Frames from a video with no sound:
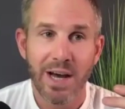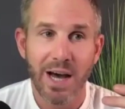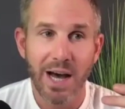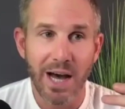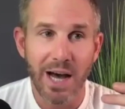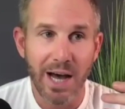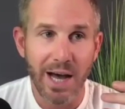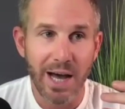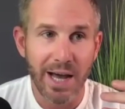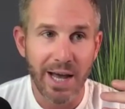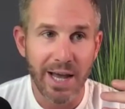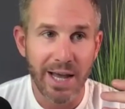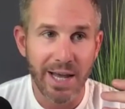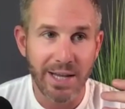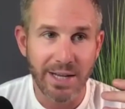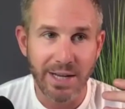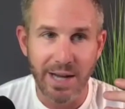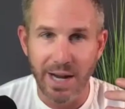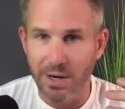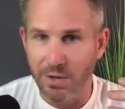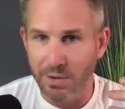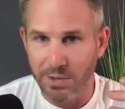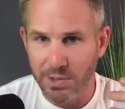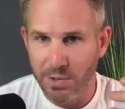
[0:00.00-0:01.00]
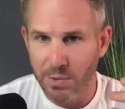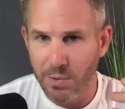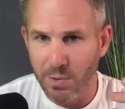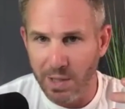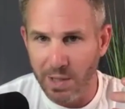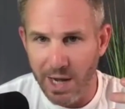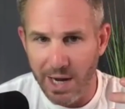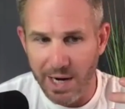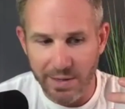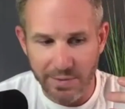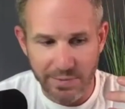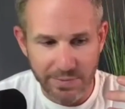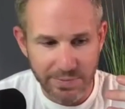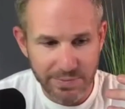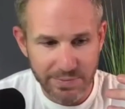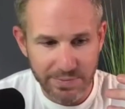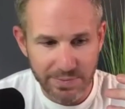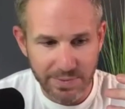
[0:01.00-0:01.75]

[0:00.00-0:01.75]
i i don't do a lot of